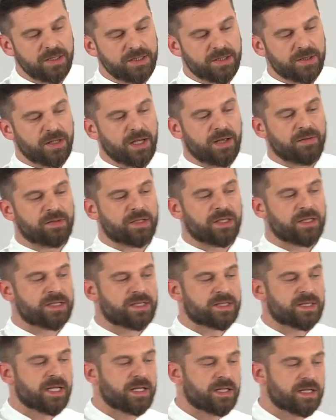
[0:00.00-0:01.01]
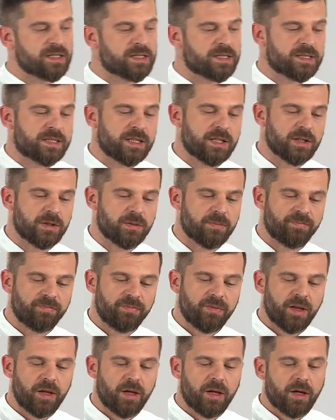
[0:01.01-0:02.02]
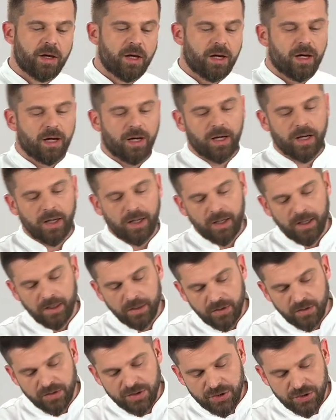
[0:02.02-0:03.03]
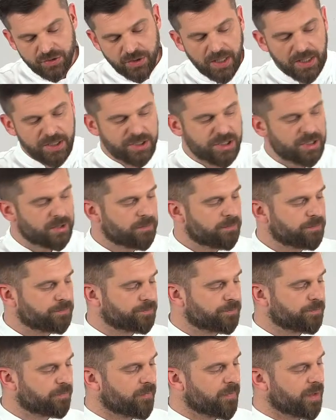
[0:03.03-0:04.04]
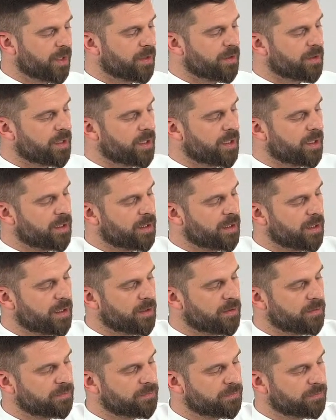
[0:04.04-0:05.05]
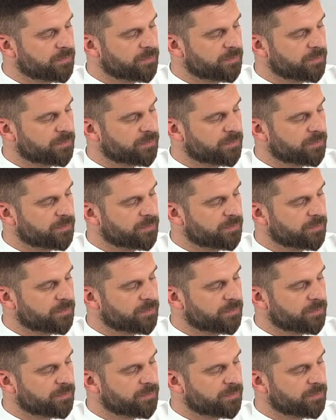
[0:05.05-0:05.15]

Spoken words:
So you have the stainless steel construction. Oh, there you go.